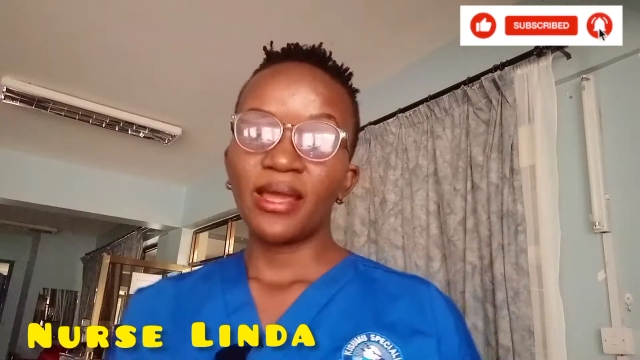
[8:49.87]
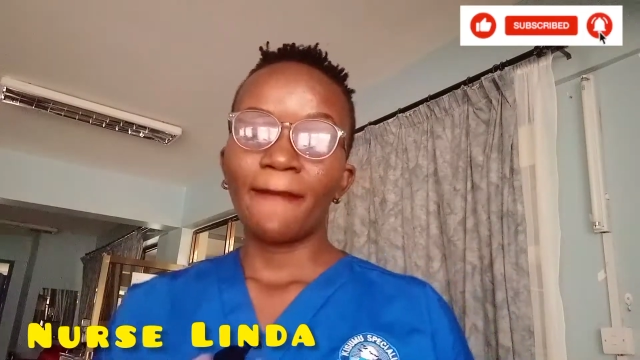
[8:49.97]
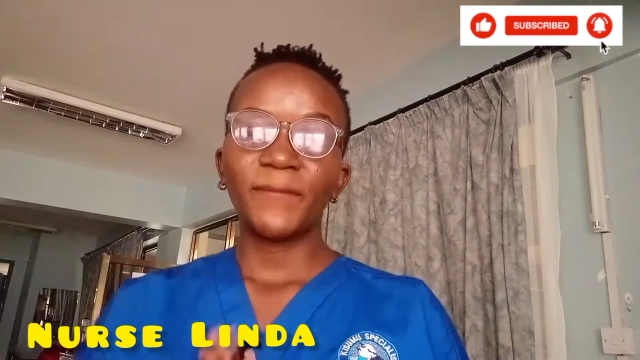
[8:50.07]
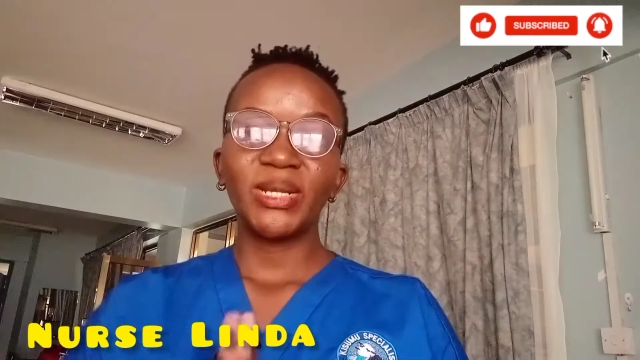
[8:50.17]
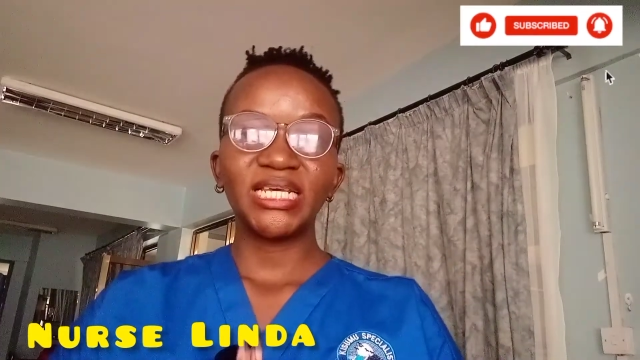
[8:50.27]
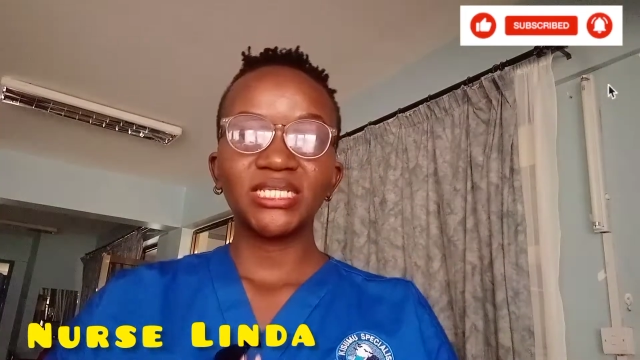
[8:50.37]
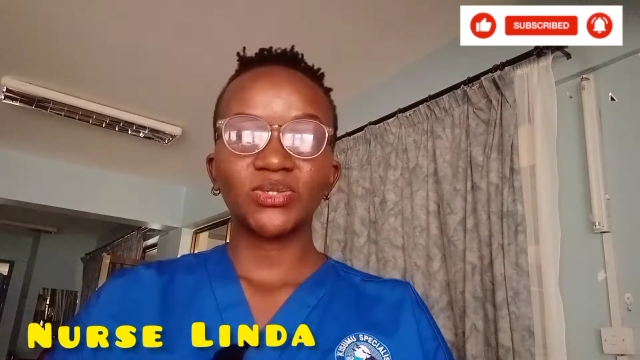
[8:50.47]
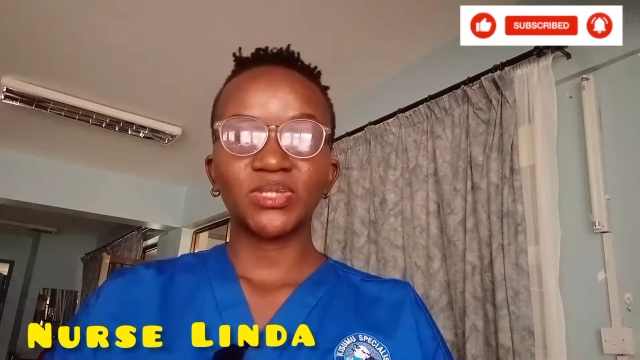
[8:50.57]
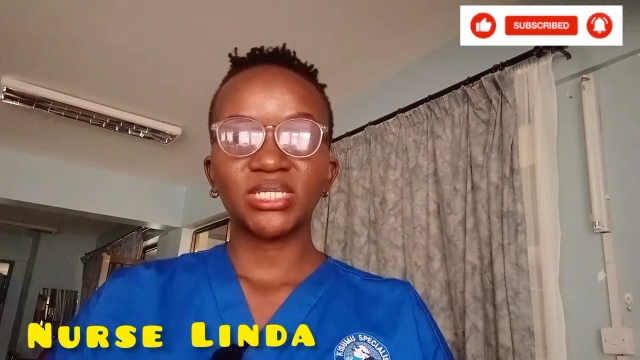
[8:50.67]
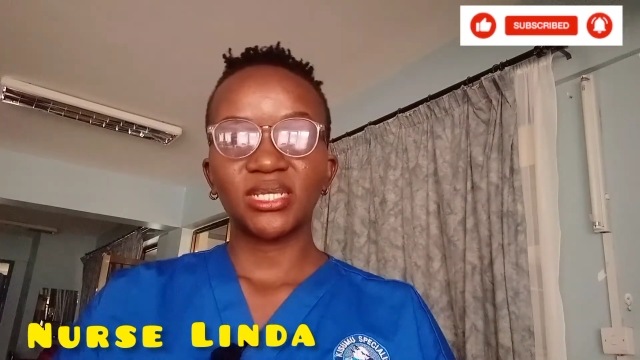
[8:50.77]
please
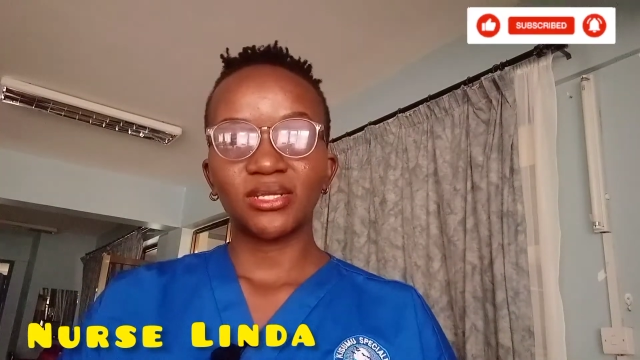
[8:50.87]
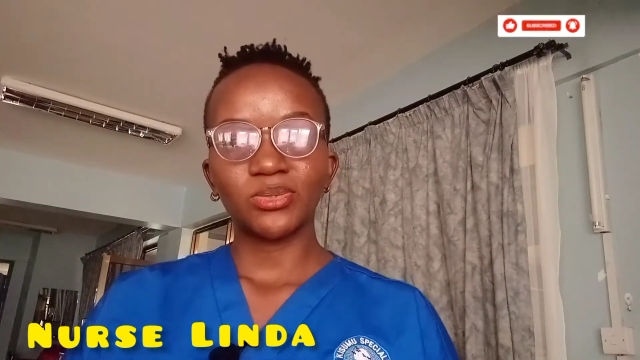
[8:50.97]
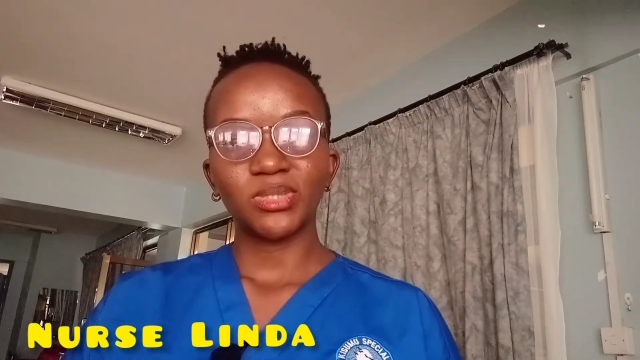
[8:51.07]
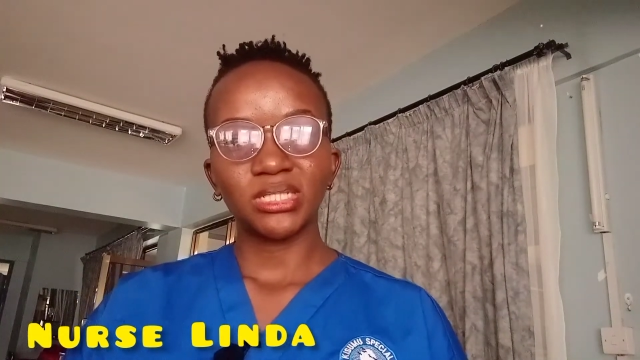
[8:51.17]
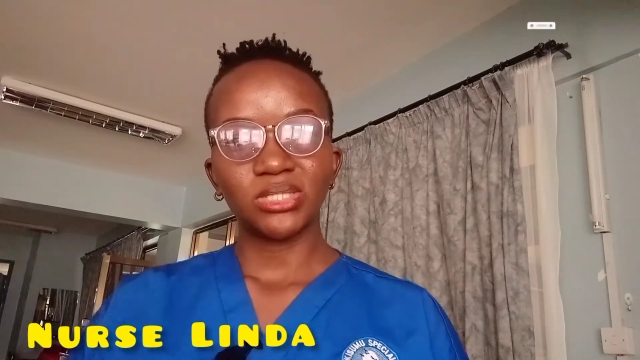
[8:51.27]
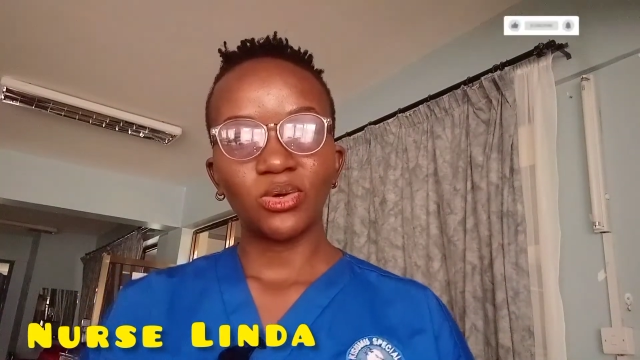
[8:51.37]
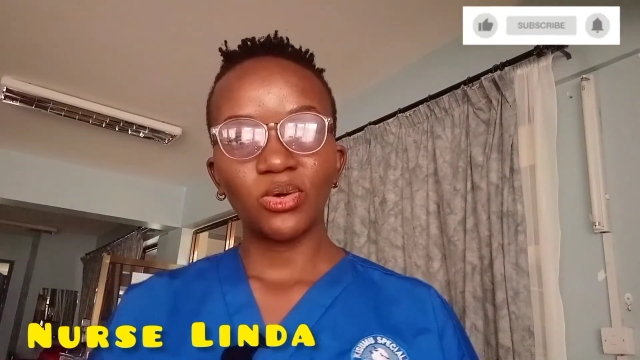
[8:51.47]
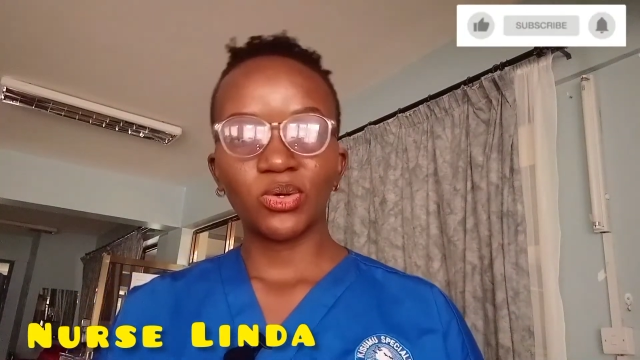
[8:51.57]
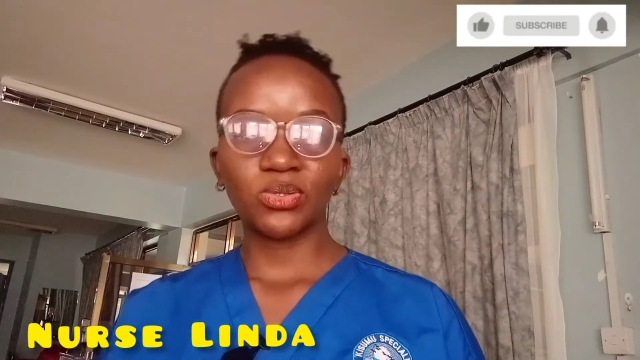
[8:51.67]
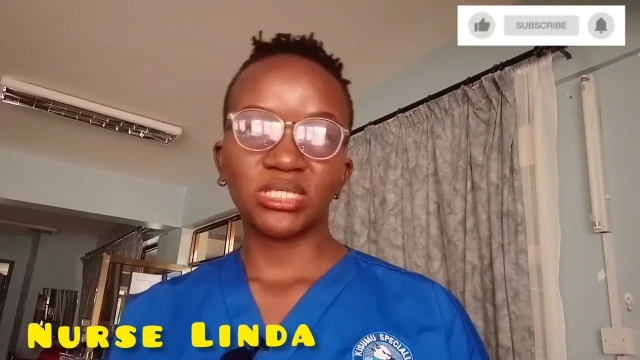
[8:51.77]
consider doing so,
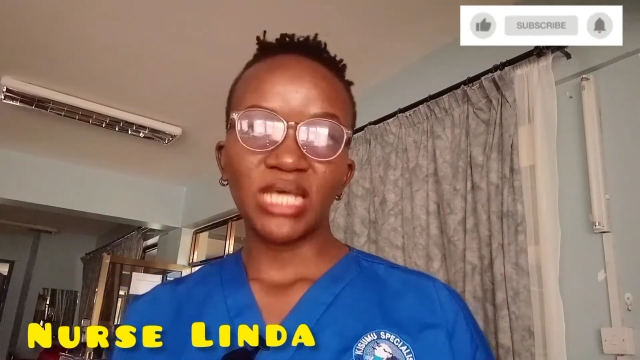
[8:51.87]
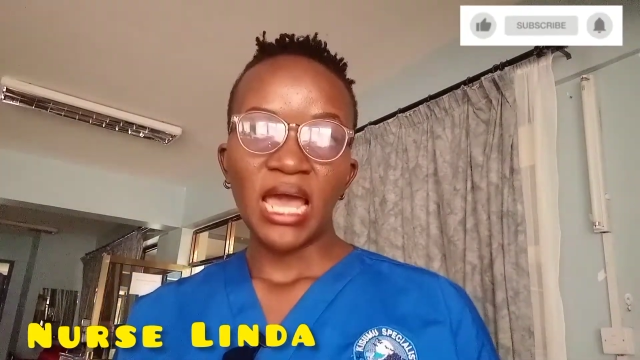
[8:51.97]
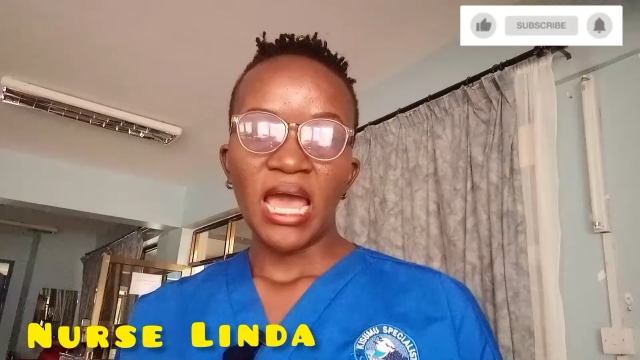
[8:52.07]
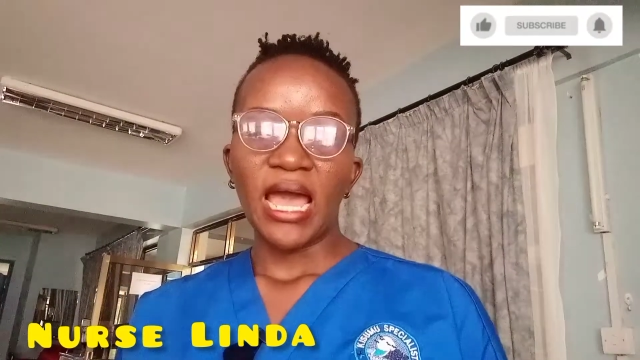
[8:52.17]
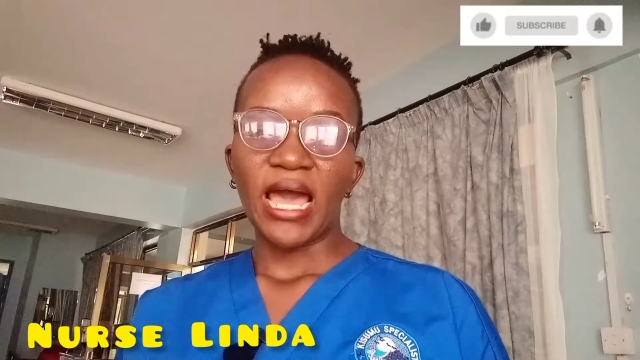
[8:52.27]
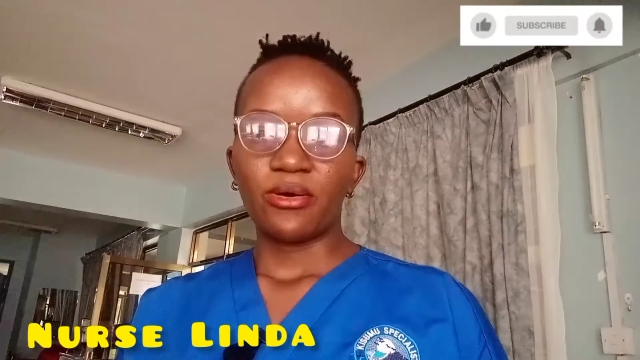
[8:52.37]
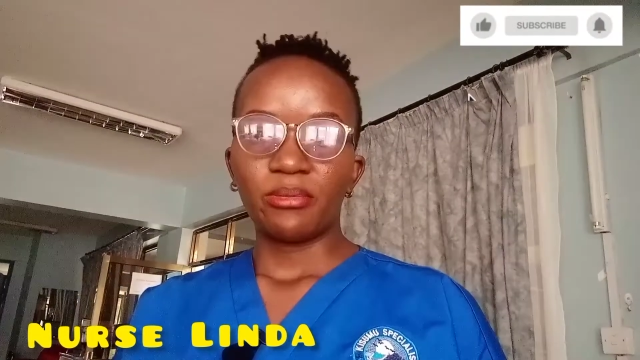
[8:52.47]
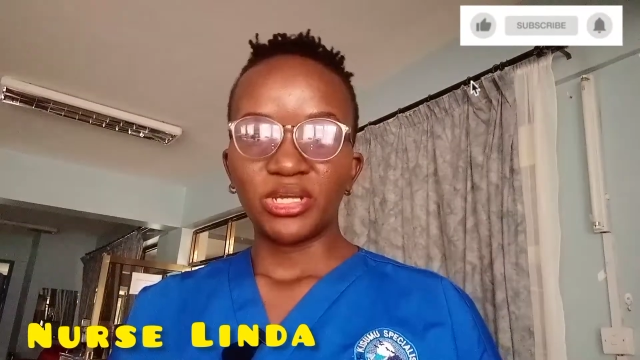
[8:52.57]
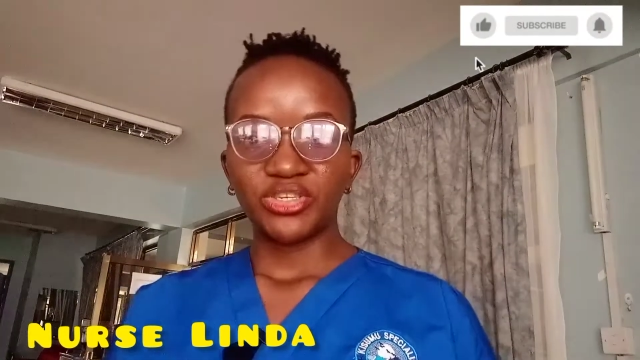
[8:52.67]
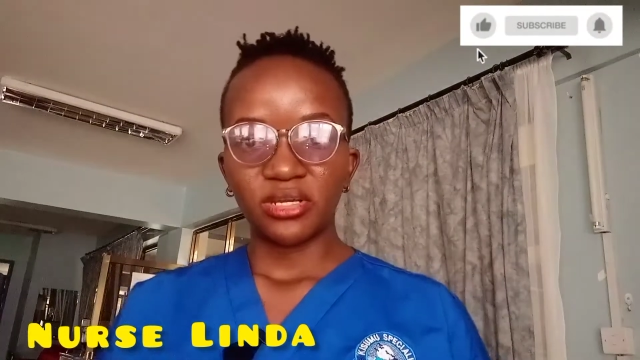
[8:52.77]
because I want my
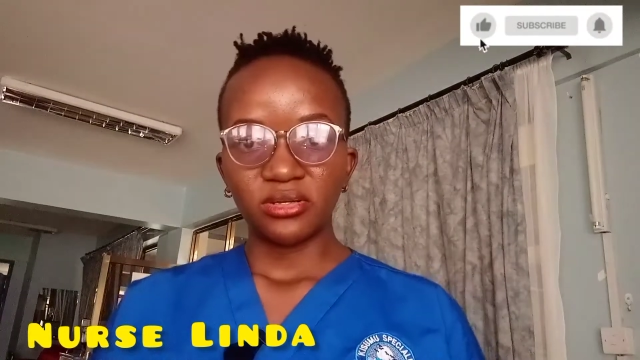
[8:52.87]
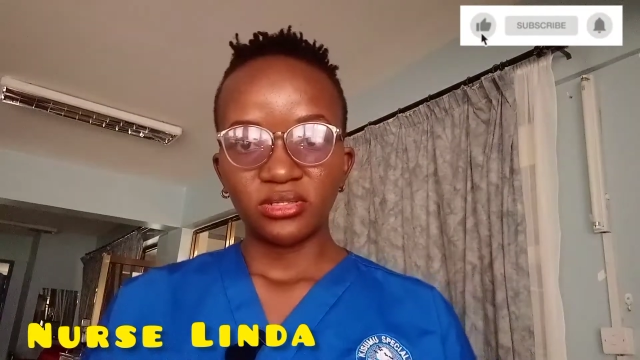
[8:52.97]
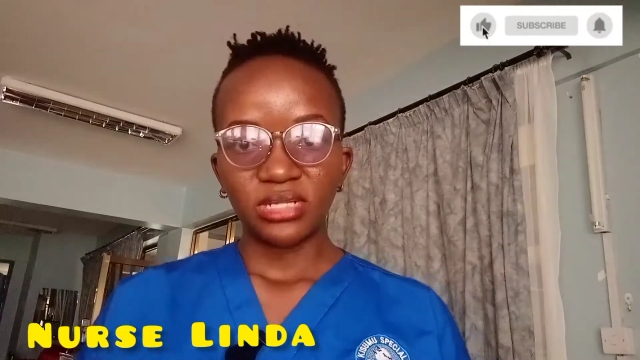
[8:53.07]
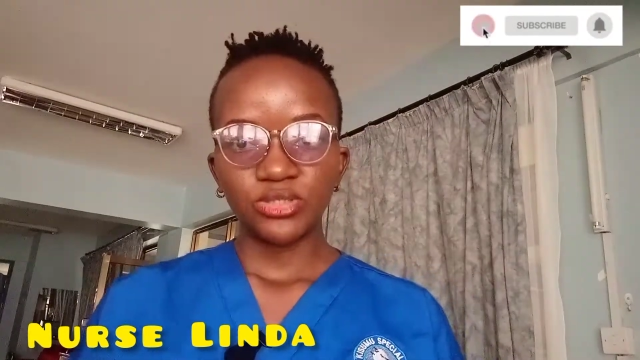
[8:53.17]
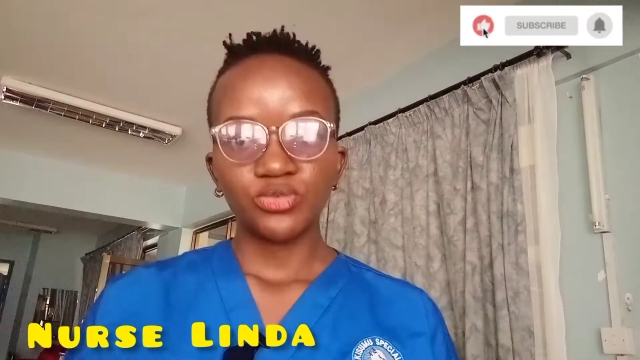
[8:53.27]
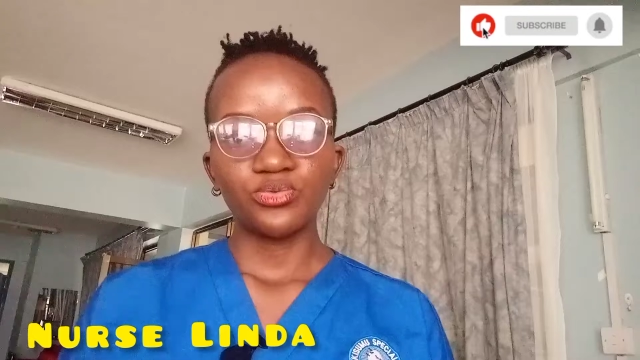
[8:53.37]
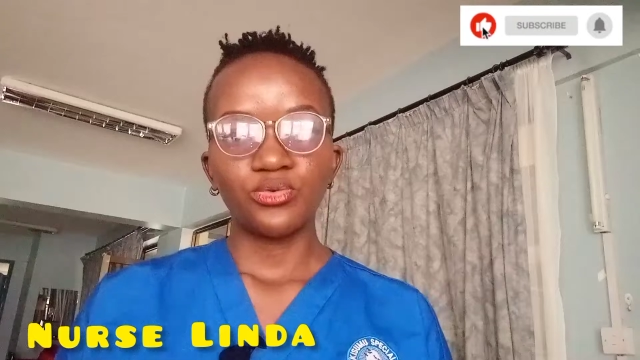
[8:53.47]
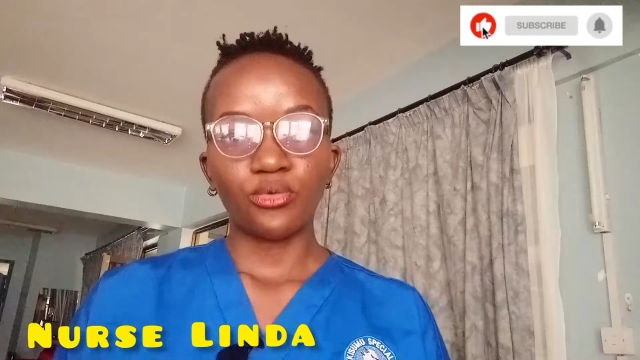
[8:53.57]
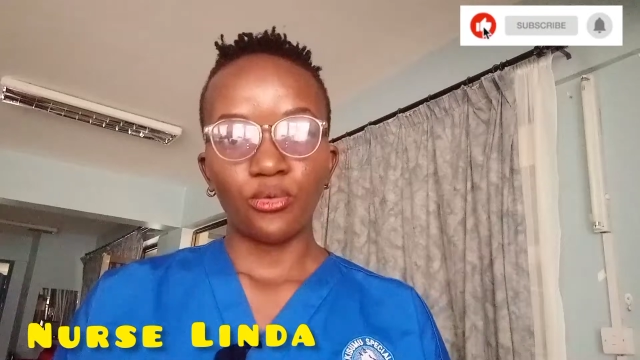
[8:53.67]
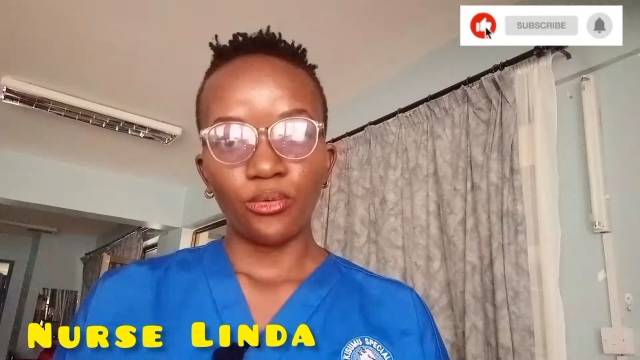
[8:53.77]
channel to
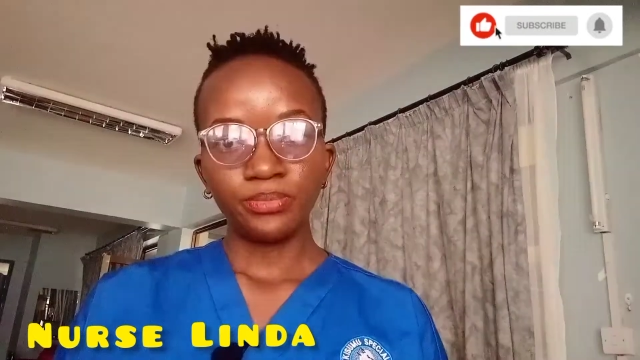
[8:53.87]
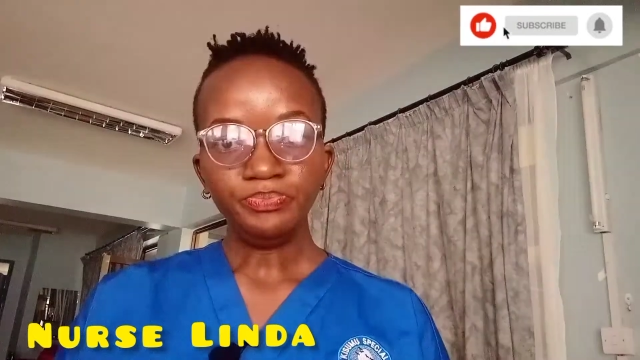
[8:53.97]
grow